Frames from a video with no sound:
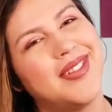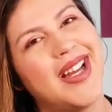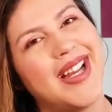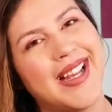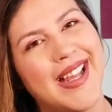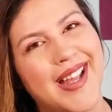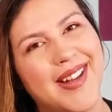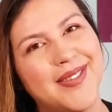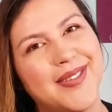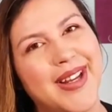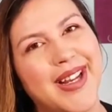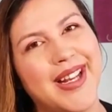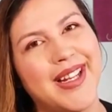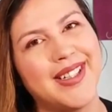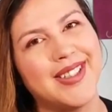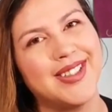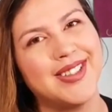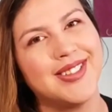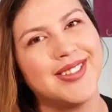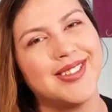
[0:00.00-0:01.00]
I can
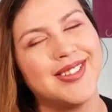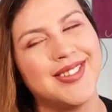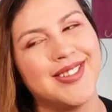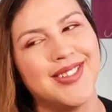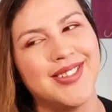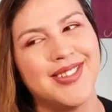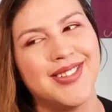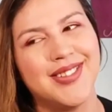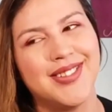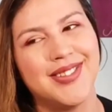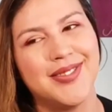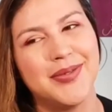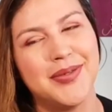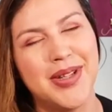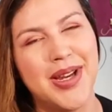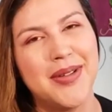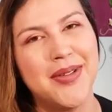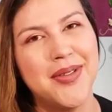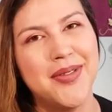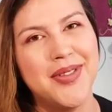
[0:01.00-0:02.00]
wait.
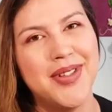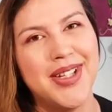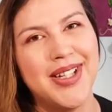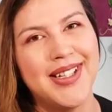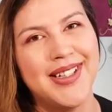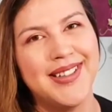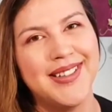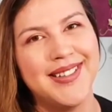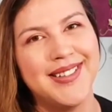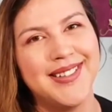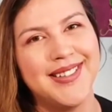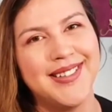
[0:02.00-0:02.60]
Probably.